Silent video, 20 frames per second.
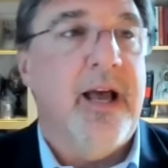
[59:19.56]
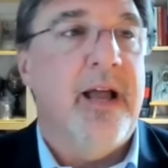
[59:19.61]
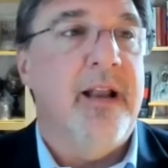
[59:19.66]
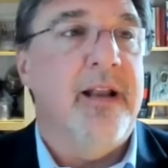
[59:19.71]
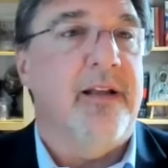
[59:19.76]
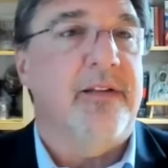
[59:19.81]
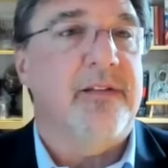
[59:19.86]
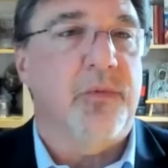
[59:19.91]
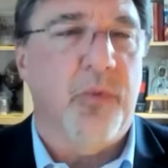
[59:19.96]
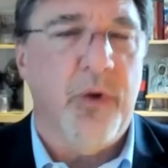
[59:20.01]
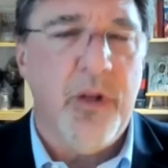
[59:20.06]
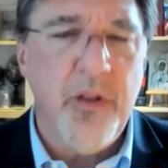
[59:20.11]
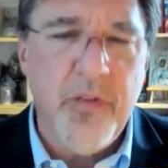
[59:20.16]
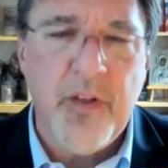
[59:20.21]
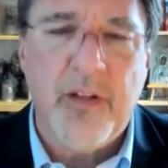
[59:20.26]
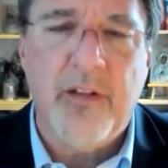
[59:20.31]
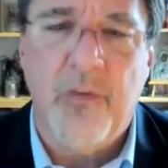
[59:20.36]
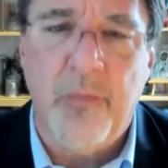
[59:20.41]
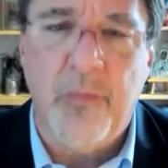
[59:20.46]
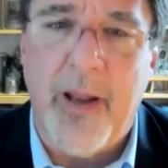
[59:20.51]
and they said, "What do you
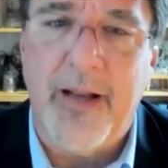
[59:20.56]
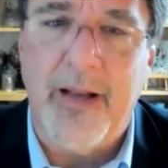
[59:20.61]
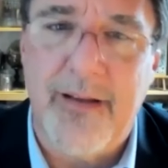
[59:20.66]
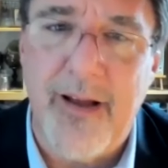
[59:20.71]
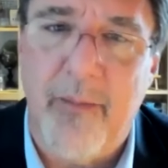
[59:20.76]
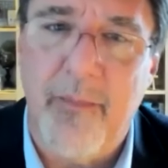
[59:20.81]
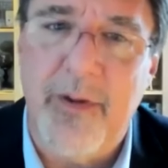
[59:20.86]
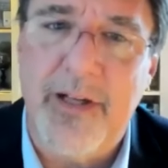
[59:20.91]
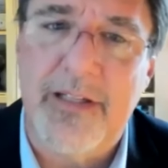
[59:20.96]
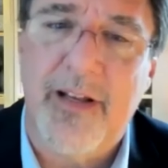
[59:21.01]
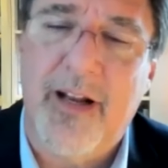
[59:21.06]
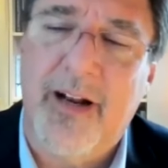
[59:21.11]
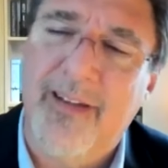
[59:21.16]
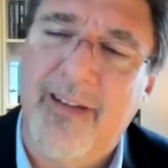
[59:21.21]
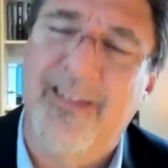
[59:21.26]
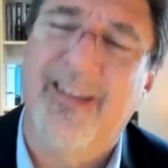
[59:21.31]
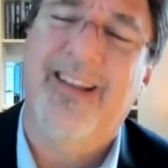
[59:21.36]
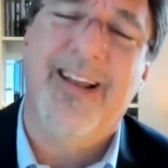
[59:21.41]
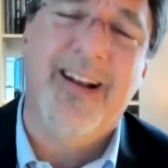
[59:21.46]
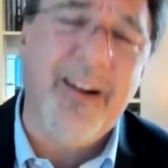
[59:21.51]
think this pandemic's?" And I
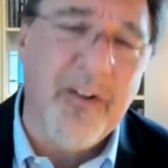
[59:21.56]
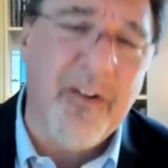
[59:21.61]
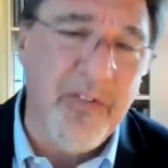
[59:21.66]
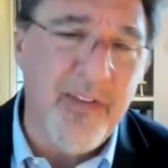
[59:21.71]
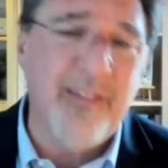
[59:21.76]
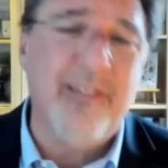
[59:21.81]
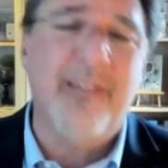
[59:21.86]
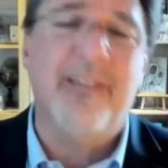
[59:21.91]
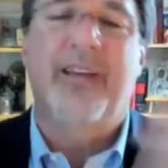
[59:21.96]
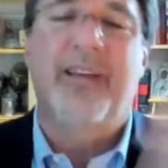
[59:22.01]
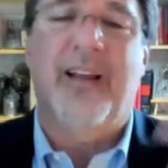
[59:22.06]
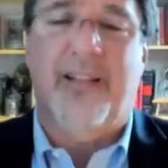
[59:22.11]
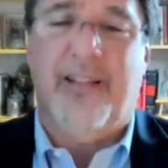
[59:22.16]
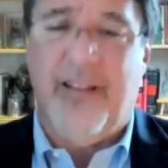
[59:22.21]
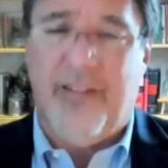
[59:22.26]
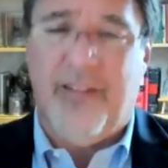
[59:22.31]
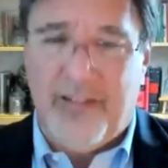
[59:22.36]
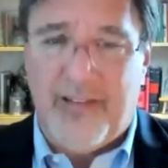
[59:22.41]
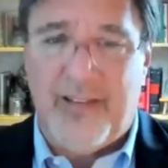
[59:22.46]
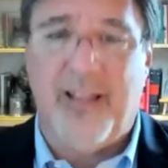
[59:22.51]
said, "You know, this is it.
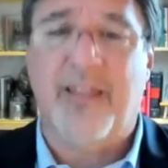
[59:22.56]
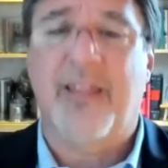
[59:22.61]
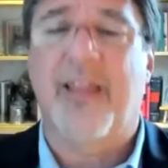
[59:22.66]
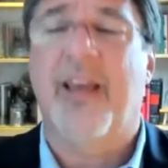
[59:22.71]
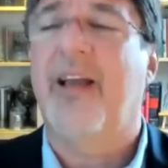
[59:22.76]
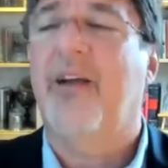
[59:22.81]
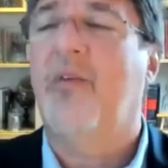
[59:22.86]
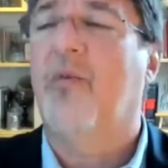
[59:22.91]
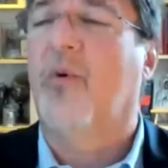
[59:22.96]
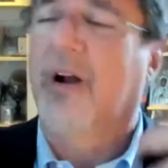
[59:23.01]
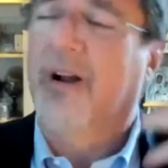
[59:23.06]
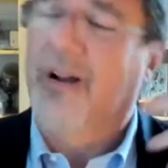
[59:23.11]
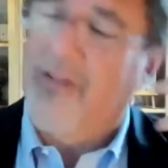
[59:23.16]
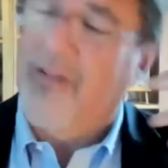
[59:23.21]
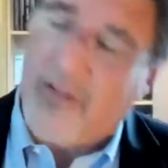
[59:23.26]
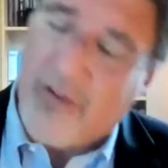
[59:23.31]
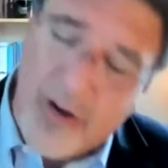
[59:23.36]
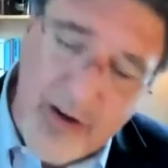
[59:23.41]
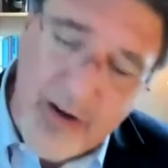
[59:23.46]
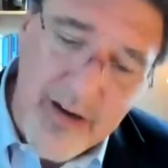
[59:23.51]
This is the thing. We're going
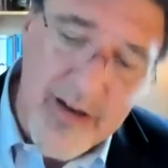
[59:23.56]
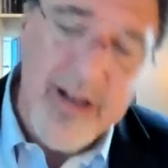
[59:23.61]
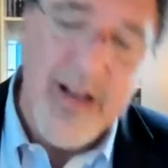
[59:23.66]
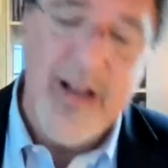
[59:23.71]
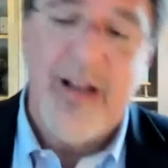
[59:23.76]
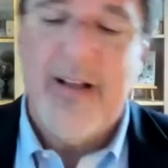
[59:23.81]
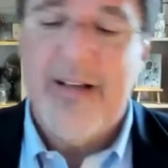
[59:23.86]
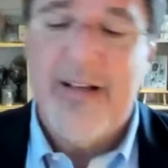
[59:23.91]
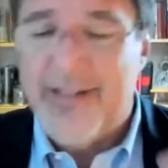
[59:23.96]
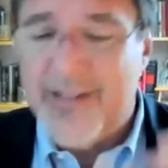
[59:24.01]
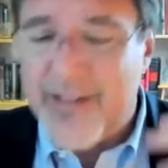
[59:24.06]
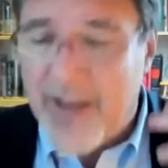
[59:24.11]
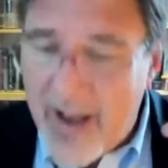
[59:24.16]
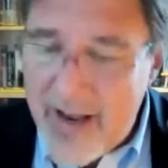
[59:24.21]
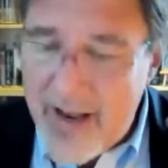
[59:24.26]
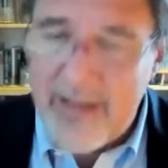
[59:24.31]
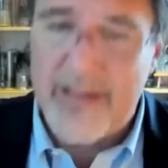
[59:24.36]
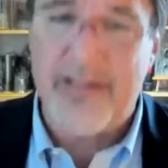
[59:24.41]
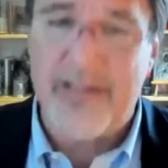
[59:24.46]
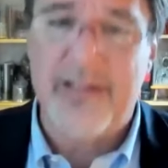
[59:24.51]
to start.
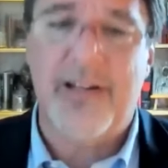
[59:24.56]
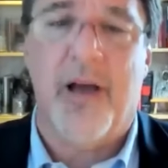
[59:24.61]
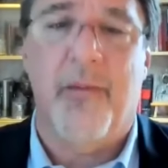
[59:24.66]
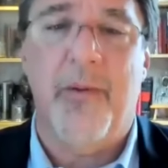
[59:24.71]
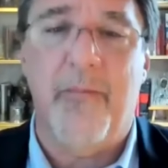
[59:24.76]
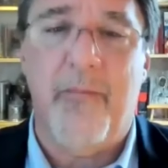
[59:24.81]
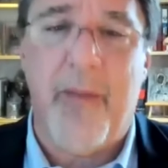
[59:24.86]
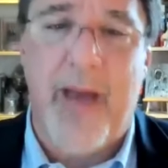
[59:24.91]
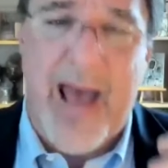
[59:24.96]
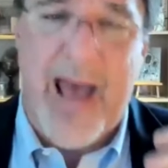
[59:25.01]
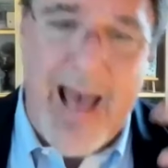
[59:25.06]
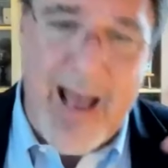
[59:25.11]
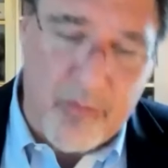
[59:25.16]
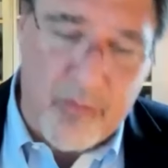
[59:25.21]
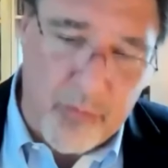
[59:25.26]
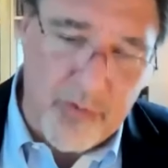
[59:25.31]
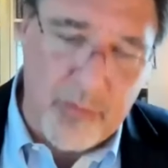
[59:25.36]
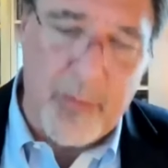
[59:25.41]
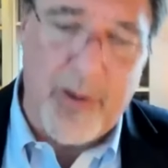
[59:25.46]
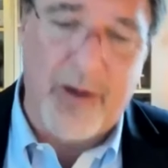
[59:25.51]
Science is coming
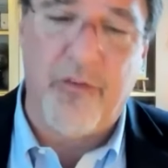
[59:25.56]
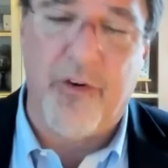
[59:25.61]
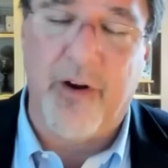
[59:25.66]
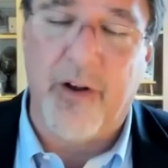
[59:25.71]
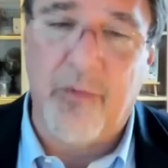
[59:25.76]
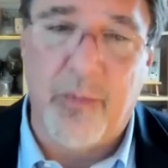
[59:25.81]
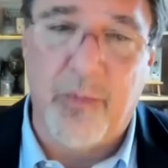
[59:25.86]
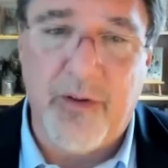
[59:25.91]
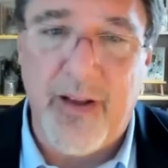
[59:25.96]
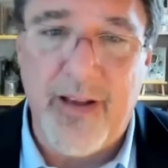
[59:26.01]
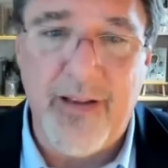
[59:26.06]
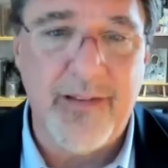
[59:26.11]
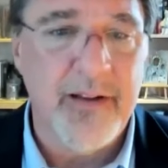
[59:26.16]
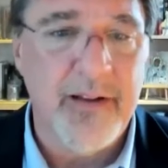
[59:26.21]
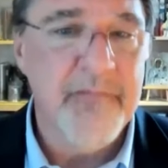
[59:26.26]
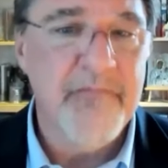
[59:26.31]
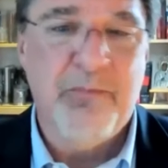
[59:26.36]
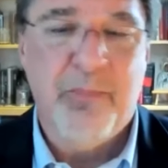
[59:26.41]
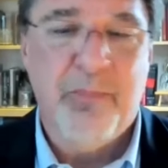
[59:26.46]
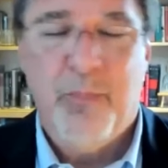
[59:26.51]
back. Respect for expertise."
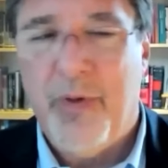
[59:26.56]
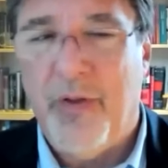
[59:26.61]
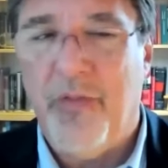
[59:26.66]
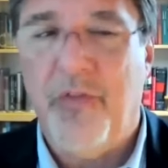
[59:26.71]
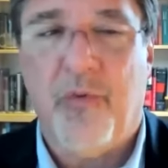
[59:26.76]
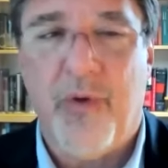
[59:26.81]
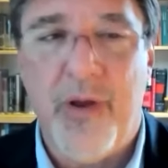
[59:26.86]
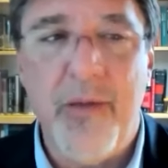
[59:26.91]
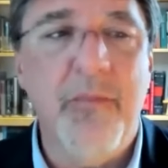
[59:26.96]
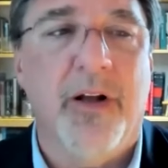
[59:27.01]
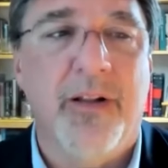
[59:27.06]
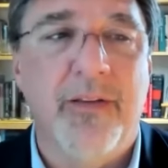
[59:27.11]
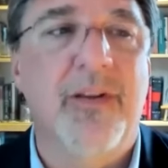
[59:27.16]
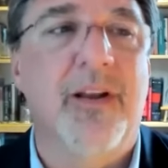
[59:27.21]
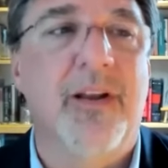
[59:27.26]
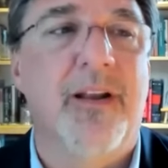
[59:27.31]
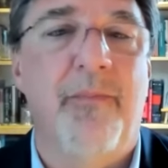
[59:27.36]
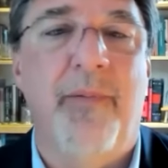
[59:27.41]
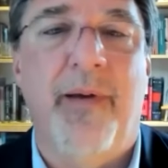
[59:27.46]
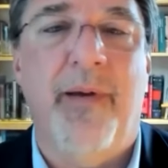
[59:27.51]
About three months
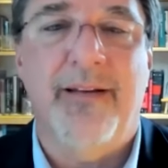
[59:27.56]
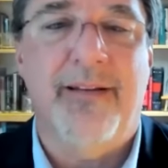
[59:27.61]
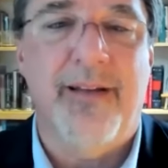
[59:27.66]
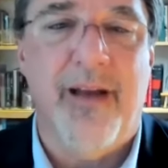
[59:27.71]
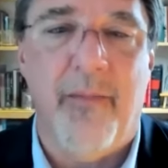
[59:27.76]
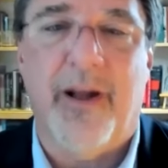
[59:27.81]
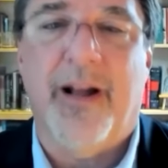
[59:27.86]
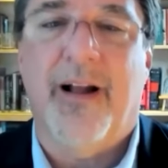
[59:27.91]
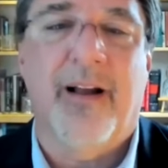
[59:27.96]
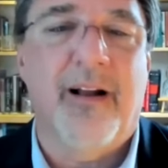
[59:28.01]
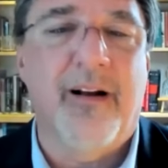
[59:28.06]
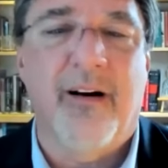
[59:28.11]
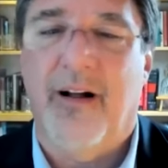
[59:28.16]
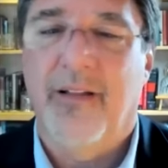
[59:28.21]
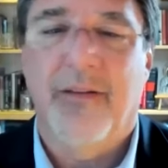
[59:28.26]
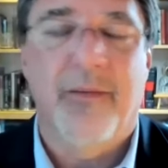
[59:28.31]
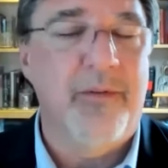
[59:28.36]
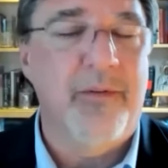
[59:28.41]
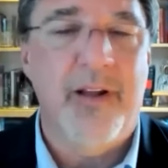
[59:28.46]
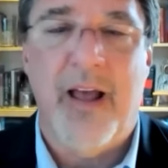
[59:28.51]
into the pandemic, I
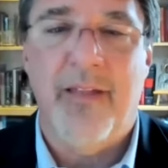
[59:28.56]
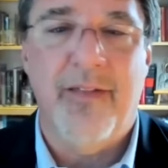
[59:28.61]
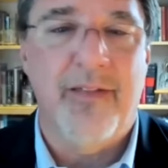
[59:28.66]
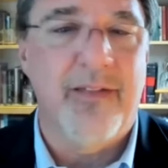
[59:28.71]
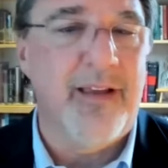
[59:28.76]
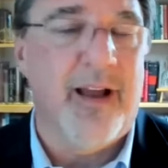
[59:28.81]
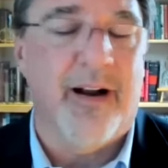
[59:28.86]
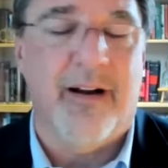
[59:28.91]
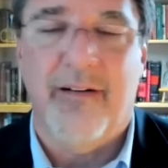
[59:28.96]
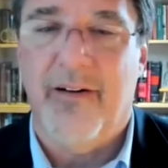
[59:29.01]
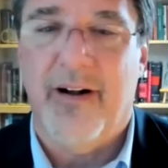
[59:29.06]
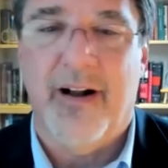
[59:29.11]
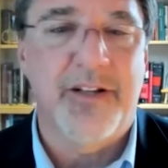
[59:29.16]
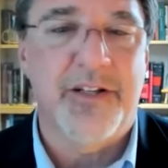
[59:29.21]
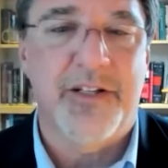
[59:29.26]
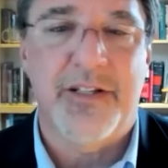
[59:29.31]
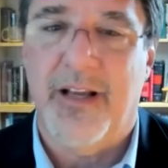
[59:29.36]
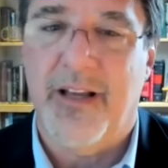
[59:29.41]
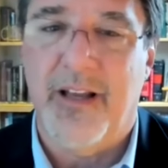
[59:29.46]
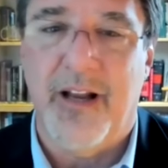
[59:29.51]
called him, and the editor and
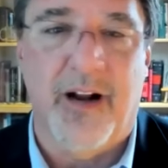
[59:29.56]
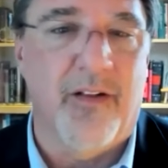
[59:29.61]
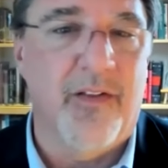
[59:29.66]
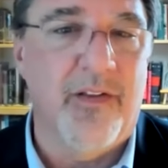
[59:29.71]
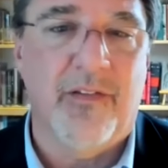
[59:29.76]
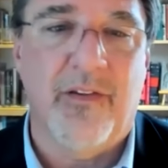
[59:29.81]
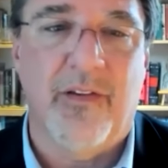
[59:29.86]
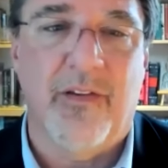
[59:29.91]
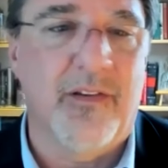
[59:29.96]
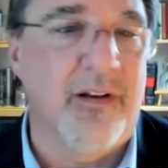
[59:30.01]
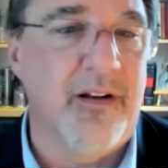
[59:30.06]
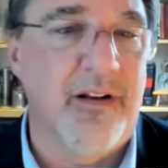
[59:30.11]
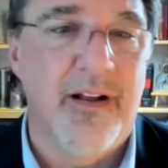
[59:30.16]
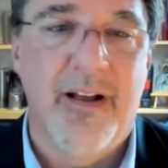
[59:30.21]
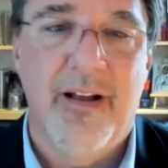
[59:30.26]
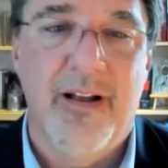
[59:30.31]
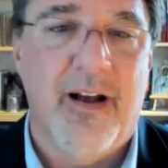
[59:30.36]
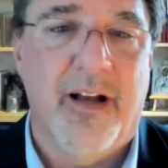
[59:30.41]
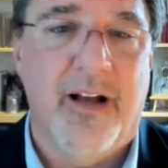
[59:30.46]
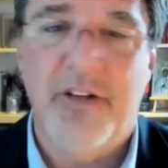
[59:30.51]
just said, "You know, this isn't."
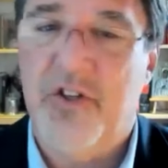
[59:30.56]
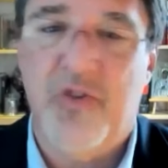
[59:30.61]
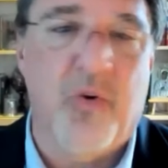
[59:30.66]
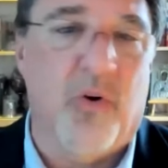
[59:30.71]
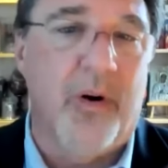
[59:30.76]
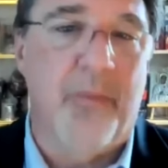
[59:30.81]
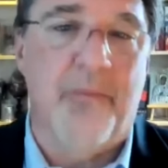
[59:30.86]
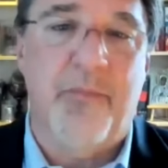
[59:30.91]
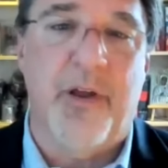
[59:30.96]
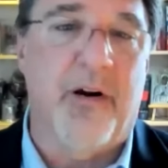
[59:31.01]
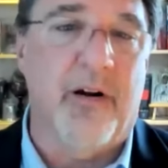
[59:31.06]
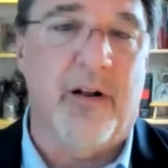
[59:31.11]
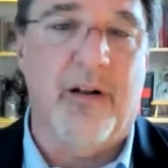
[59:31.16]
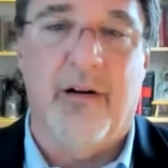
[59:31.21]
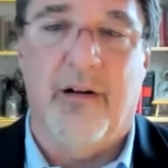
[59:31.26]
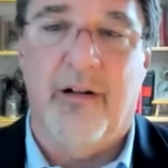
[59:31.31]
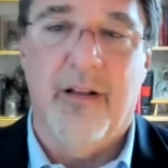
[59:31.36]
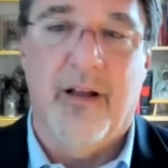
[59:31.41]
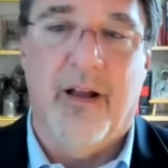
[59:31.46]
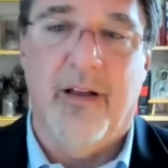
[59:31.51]
I just tore up the
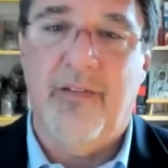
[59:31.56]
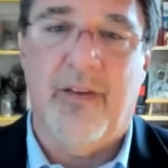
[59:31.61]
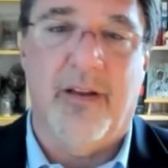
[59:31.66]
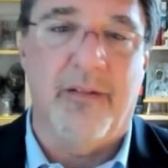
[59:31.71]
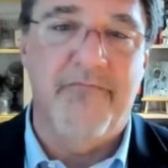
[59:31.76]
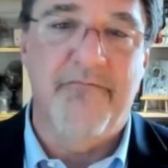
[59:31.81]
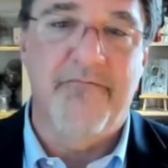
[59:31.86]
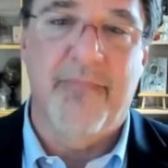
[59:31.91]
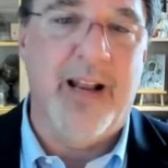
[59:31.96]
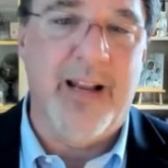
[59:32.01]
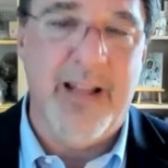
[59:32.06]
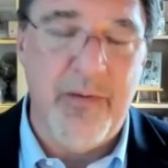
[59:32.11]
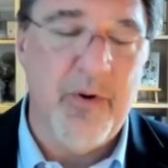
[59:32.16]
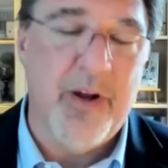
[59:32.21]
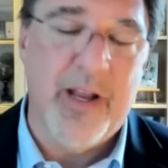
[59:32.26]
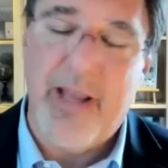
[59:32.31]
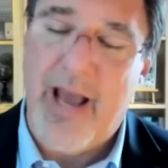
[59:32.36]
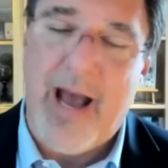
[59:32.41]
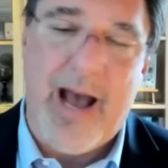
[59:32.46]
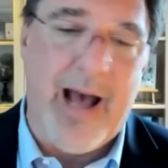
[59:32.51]
article. I said, and he
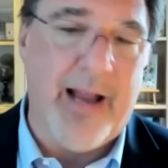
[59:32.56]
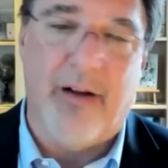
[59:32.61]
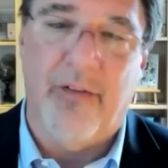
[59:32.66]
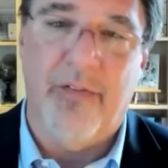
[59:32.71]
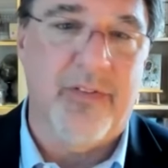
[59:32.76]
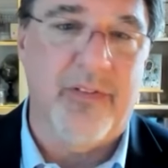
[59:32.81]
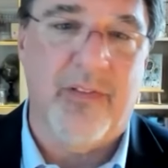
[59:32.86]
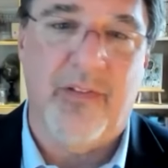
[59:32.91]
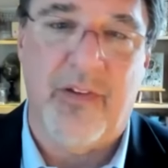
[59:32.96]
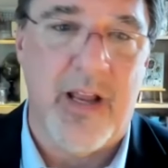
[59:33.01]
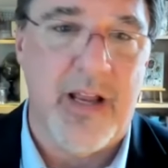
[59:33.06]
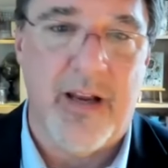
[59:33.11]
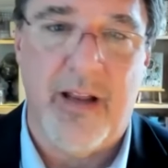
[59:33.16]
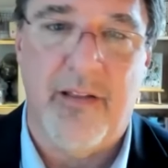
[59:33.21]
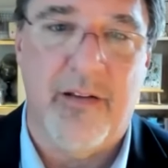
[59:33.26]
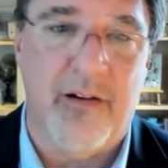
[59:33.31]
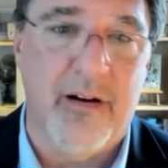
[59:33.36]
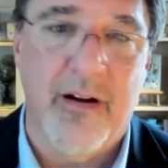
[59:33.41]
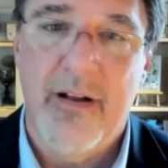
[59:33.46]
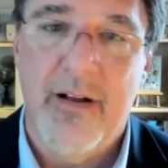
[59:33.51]
went, "Yeah, I don't see it
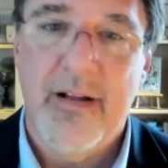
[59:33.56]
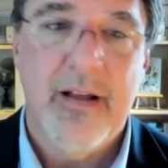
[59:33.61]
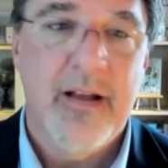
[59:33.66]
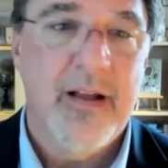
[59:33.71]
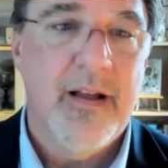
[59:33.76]
either."